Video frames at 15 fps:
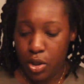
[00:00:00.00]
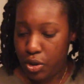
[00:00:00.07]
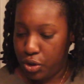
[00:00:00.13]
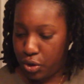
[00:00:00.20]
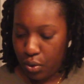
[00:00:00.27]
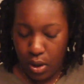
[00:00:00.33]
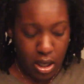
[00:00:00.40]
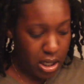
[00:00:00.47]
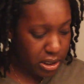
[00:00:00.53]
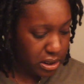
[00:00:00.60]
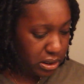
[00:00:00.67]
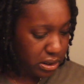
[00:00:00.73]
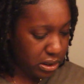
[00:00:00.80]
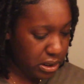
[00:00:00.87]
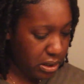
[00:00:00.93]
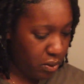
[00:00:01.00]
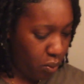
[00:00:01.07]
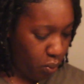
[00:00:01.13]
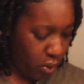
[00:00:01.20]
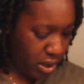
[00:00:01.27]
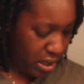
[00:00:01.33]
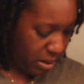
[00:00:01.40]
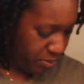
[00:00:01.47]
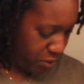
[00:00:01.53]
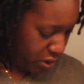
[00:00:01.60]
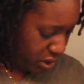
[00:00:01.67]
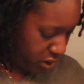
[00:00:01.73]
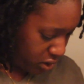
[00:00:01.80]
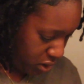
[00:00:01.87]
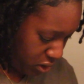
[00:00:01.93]
So honestly, what I'm
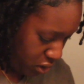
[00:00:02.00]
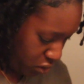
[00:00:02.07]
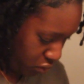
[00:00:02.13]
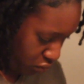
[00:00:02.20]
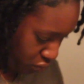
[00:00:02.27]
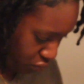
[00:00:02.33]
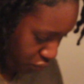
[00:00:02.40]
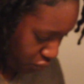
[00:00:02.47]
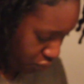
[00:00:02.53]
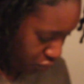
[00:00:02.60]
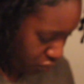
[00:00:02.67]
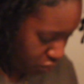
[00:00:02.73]
going to do,